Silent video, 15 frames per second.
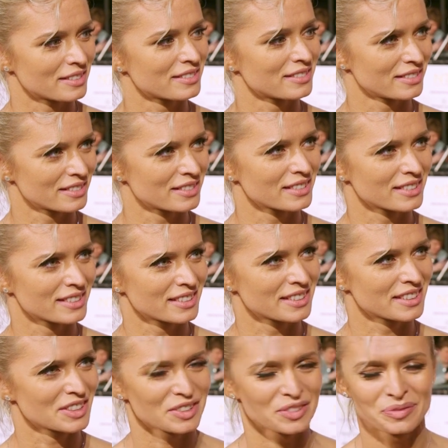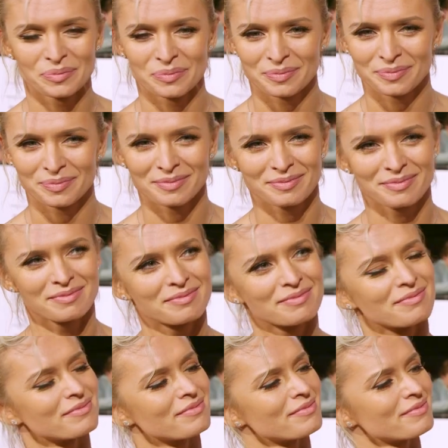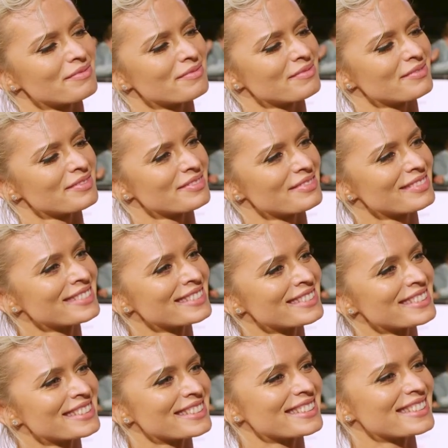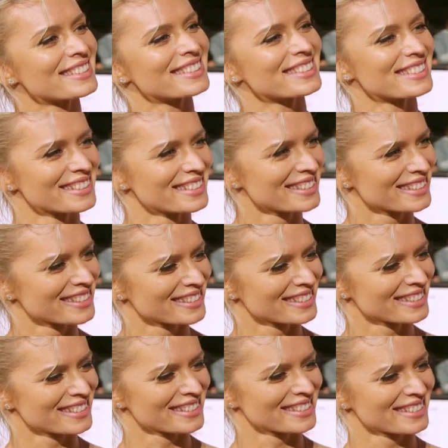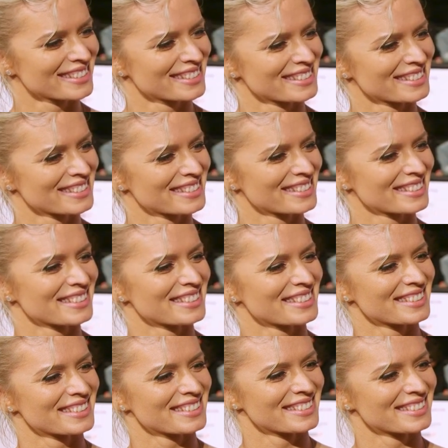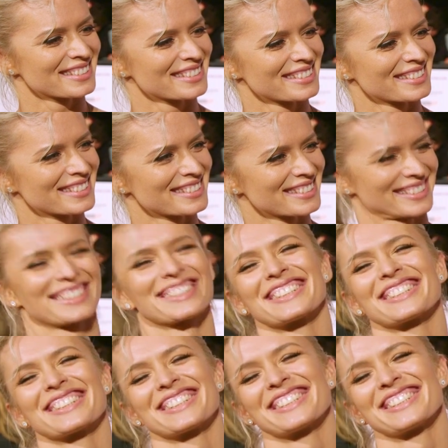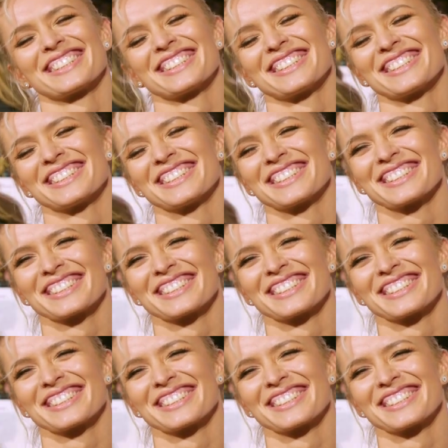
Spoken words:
The person shown says nothing.